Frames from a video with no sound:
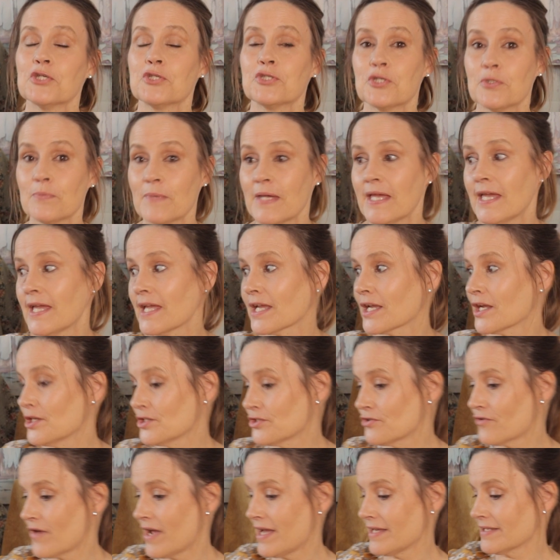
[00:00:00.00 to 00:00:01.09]
to make a
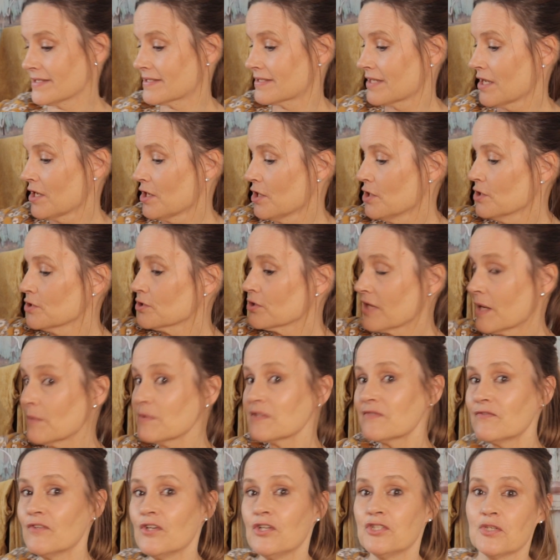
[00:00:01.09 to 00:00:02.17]
dress. So that
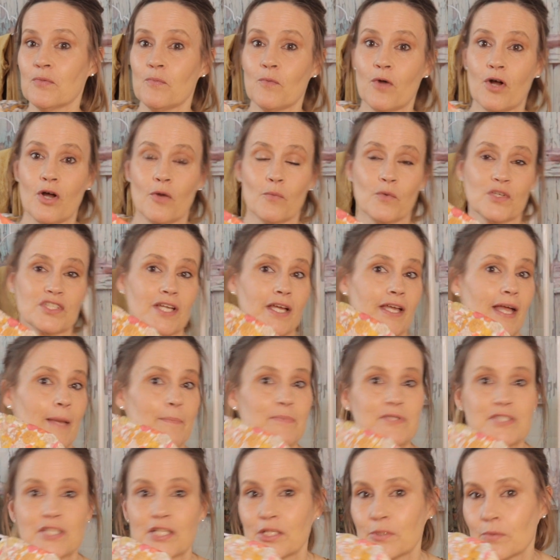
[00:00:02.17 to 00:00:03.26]
was version one, which I
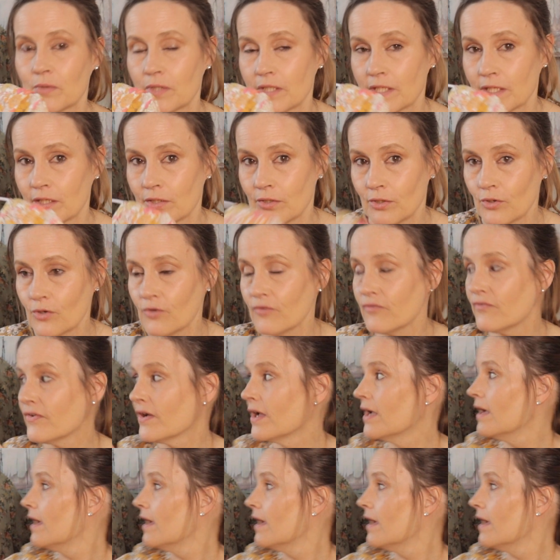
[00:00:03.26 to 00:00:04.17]
absolutely love.